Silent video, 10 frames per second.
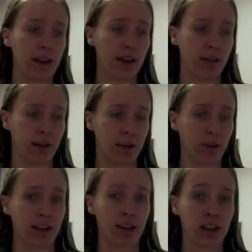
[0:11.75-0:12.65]
And
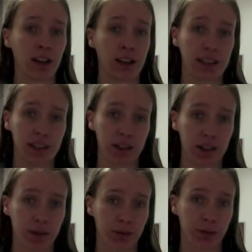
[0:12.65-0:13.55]
we're going to call each
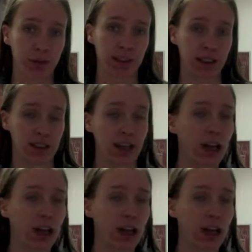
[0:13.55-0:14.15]
of these ropes a